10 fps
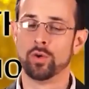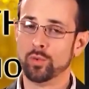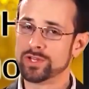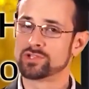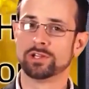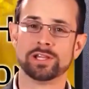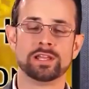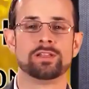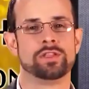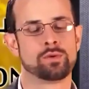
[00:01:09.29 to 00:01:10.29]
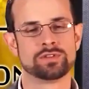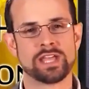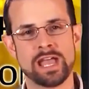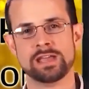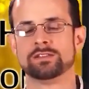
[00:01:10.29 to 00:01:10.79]
Originally, there
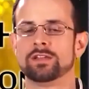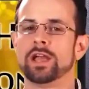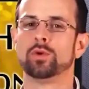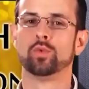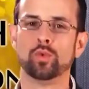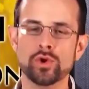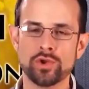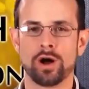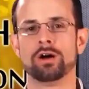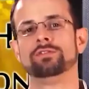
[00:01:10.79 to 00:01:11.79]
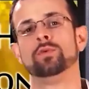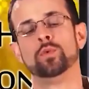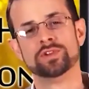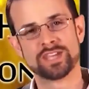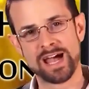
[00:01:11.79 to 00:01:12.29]
was eight. Rudolf
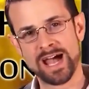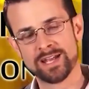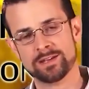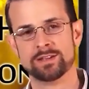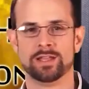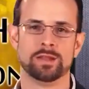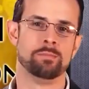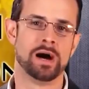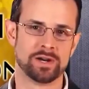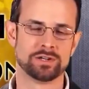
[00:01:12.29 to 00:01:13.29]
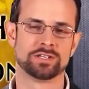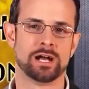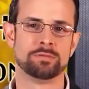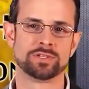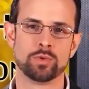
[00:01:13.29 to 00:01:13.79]
was added in modern
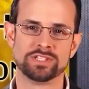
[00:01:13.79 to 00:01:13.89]
times.